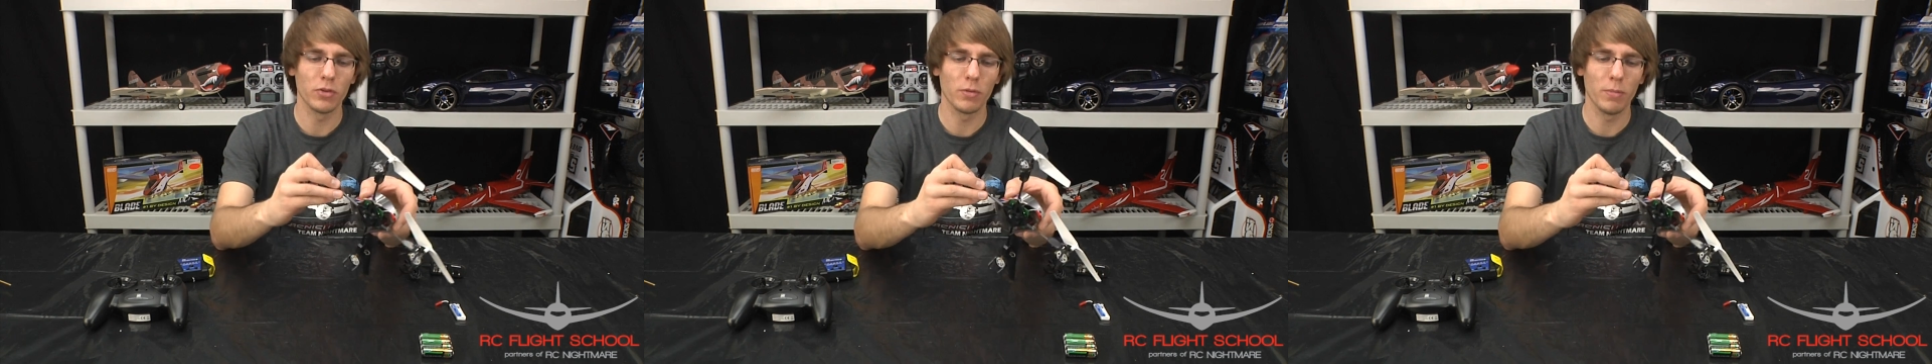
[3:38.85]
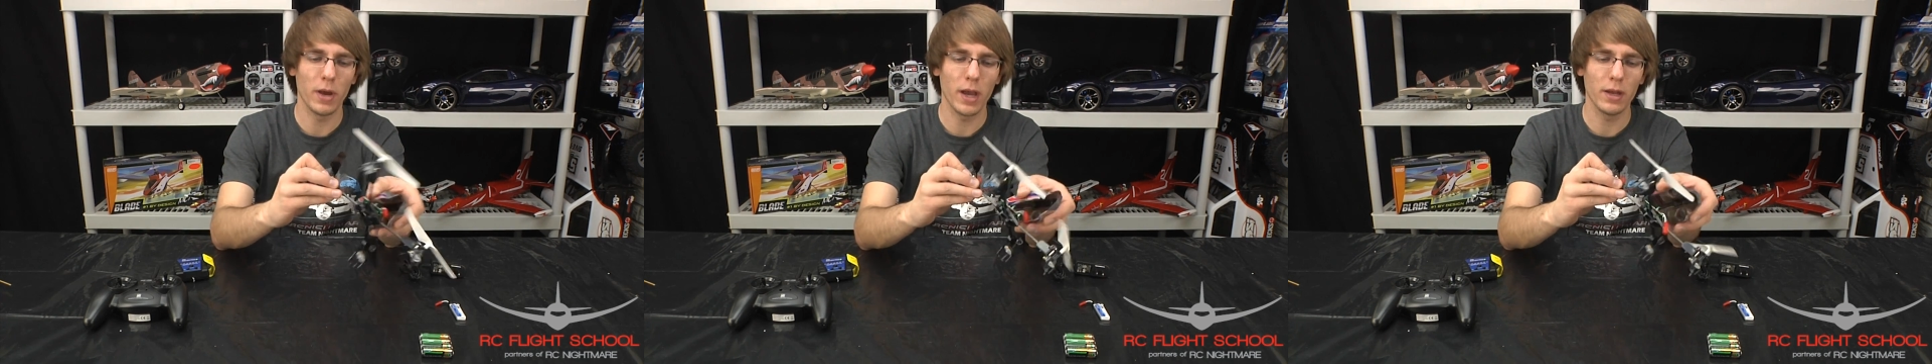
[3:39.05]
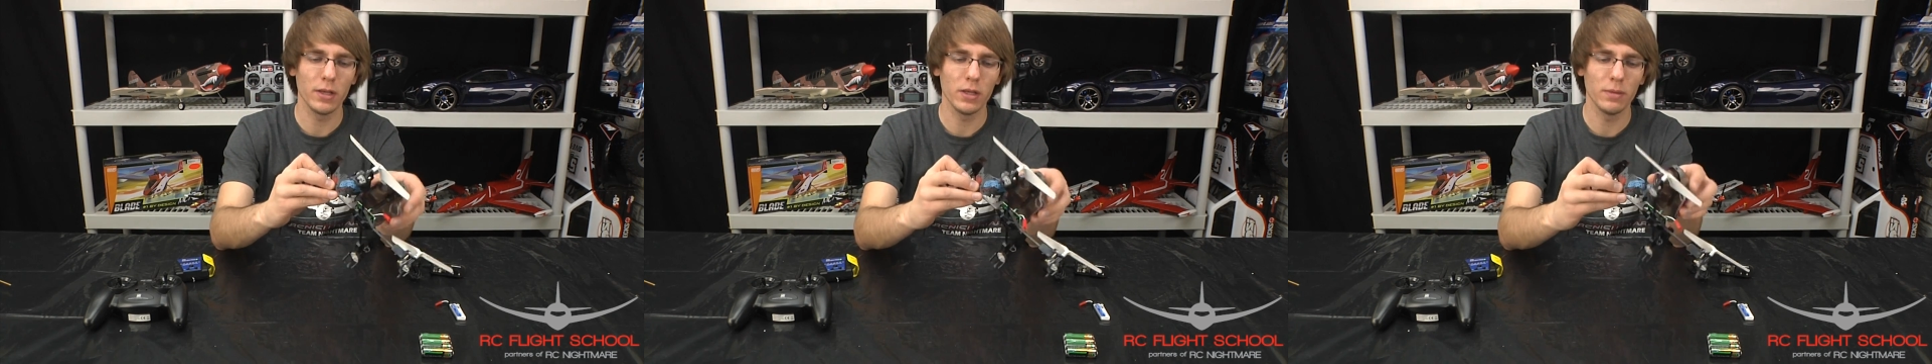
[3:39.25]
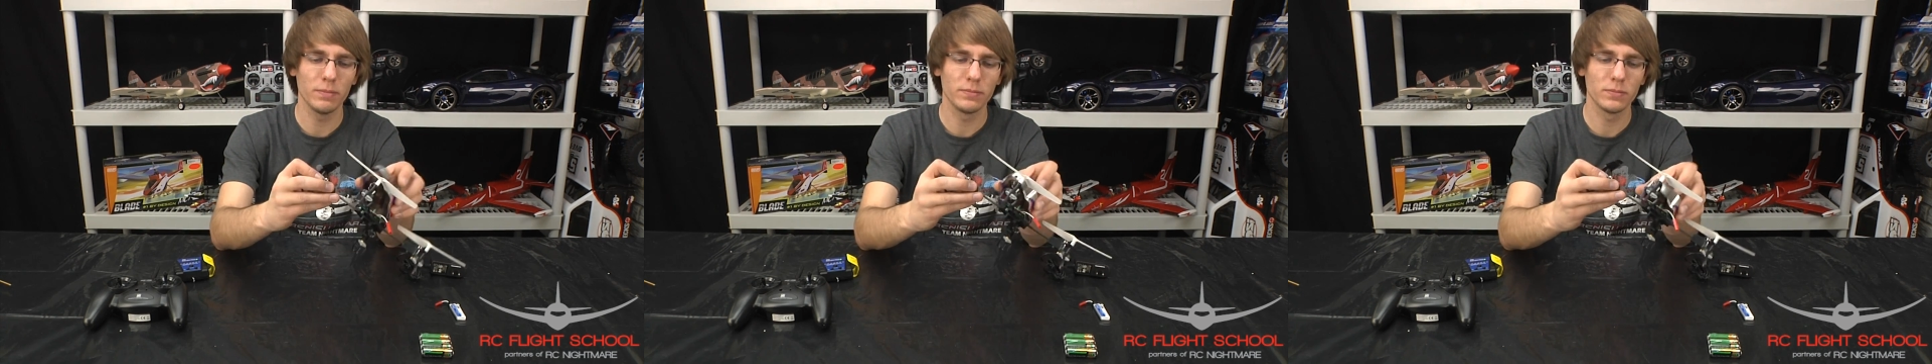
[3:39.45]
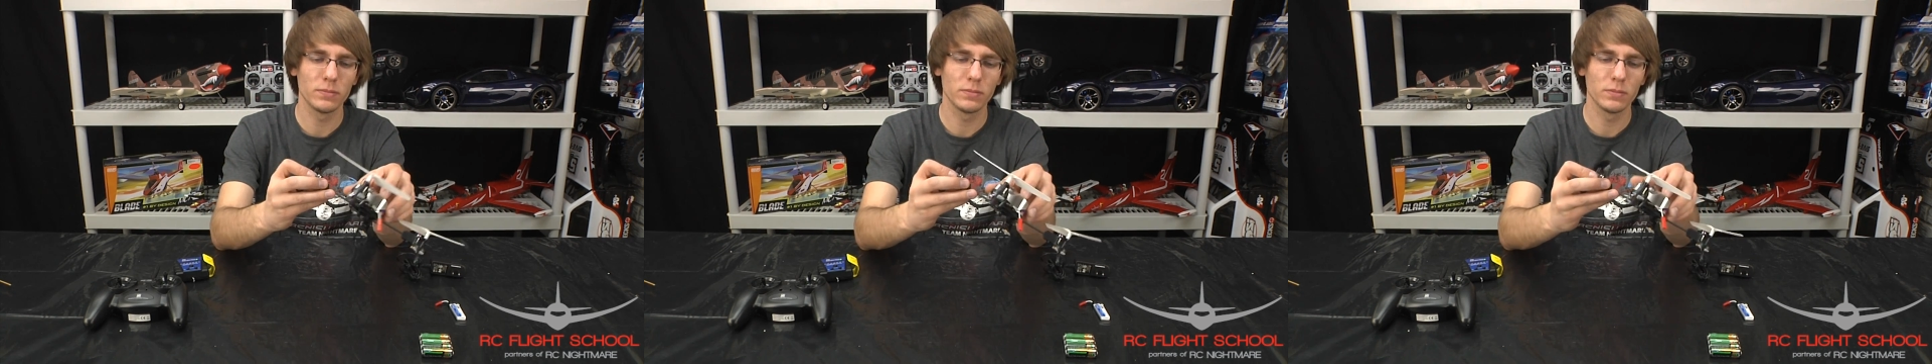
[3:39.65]
body
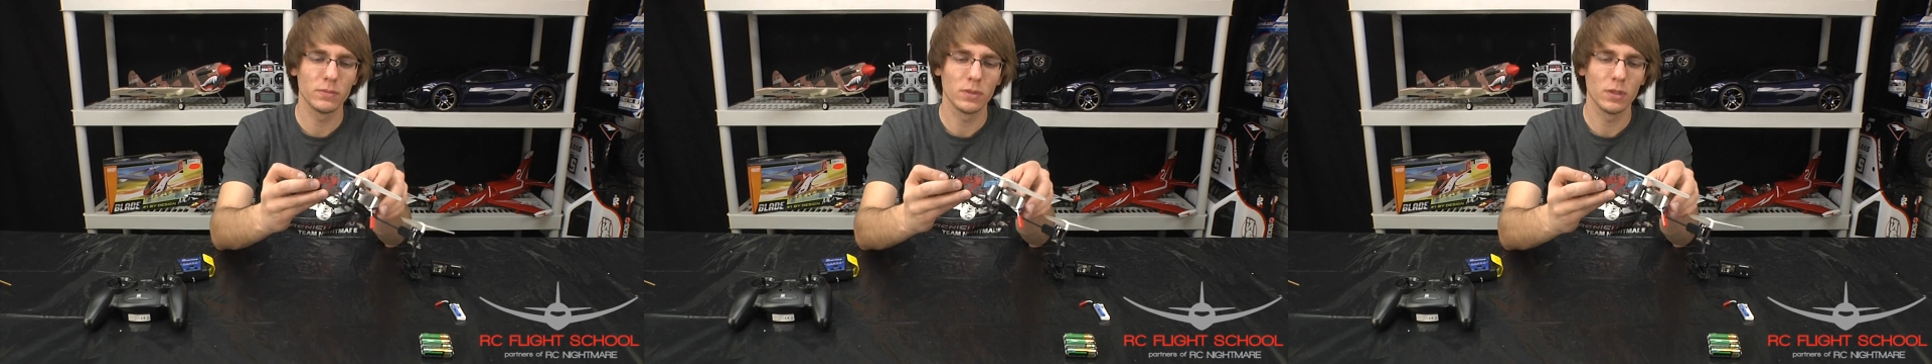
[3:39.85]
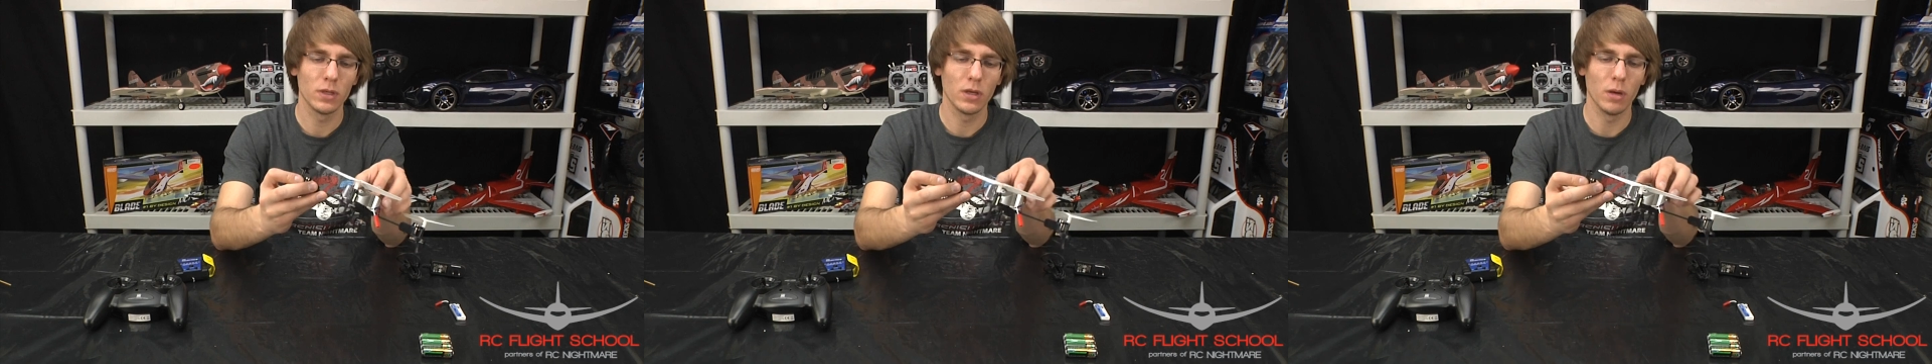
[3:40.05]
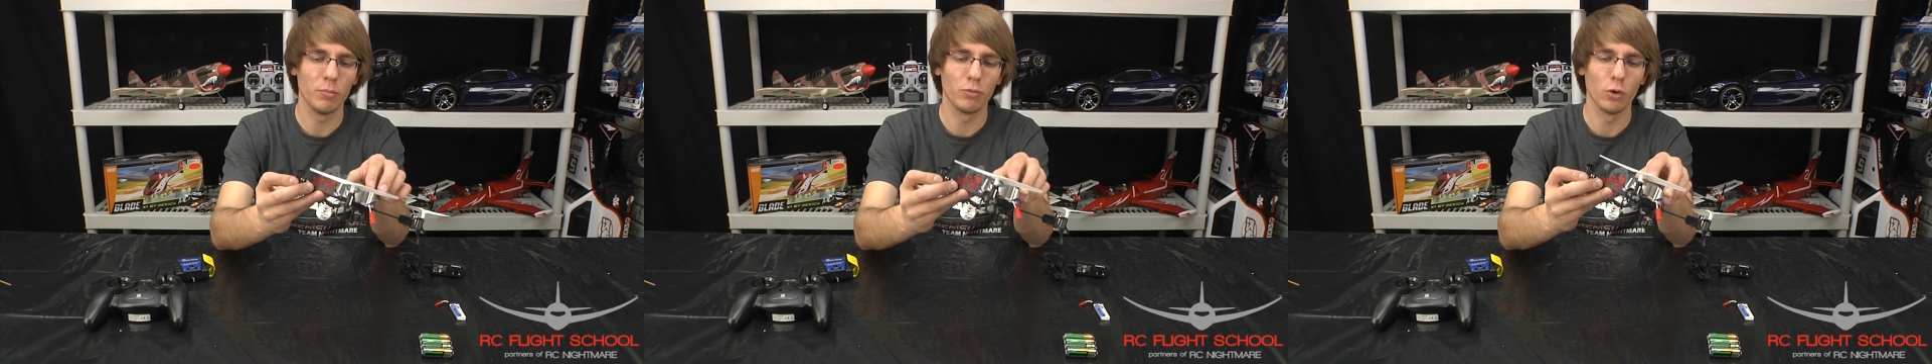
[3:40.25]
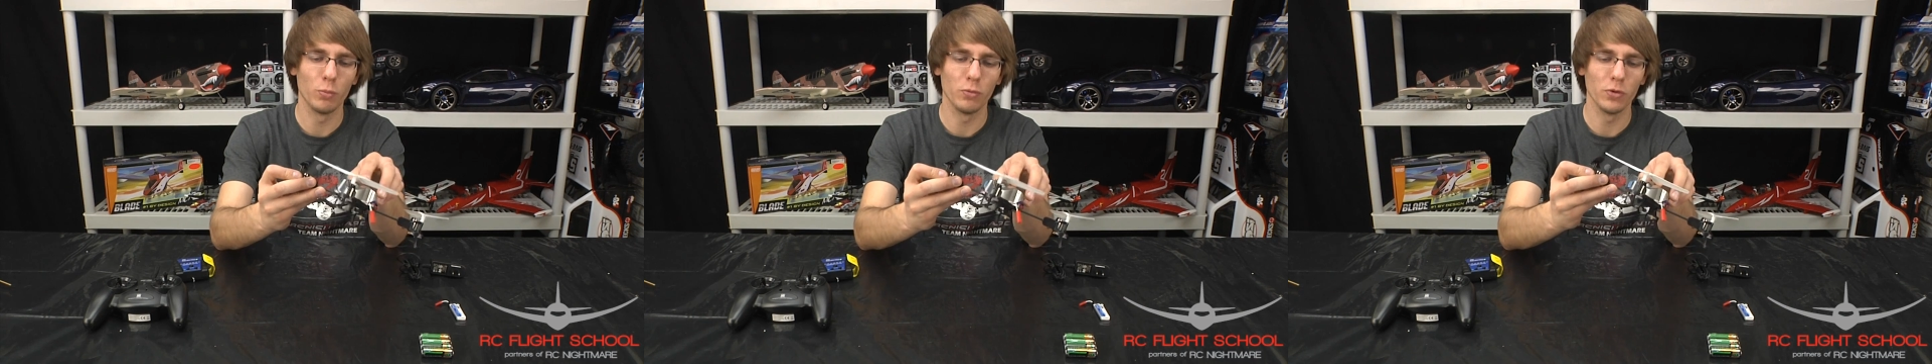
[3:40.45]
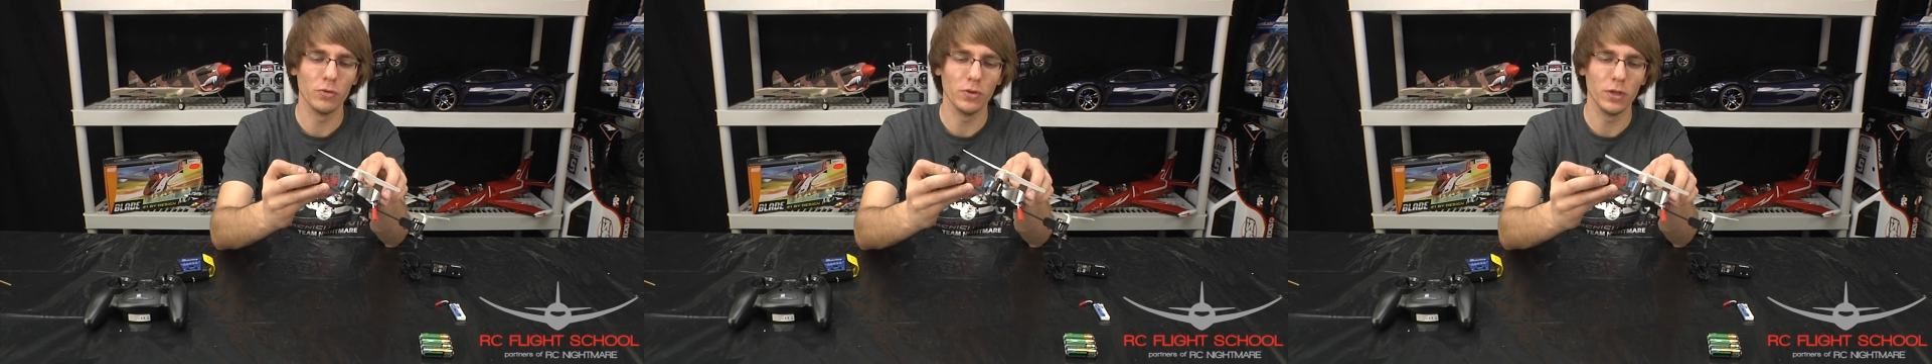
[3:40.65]

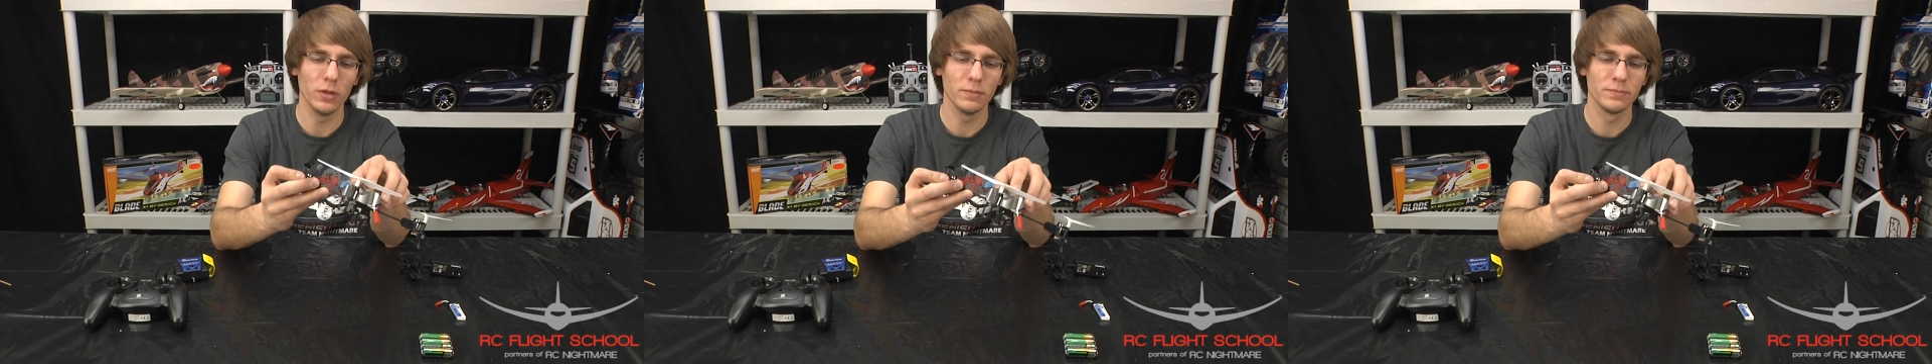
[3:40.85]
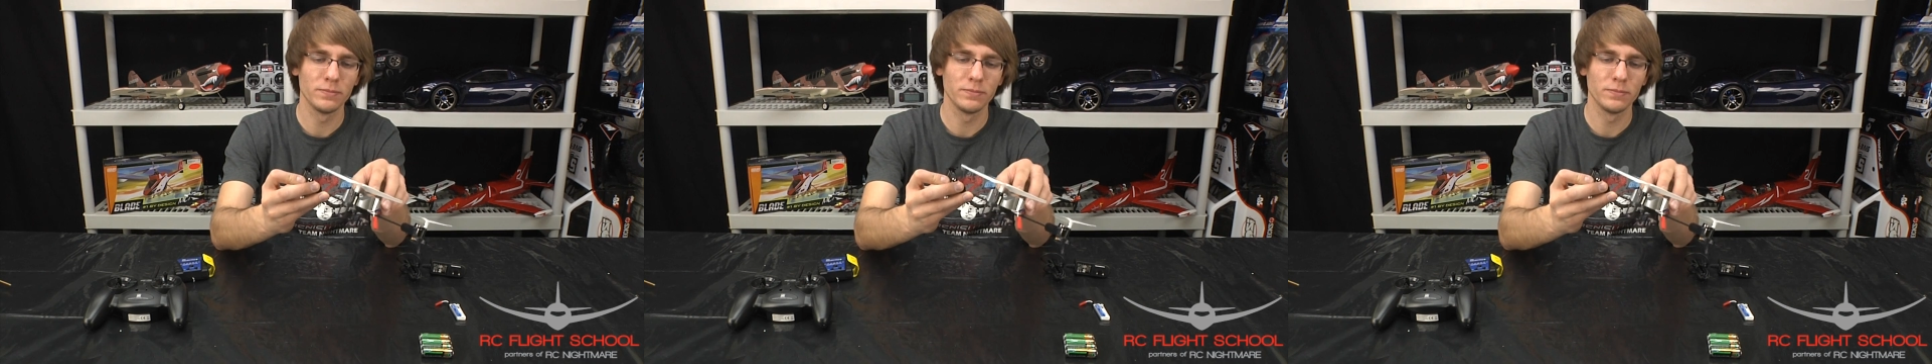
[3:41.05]
appropriately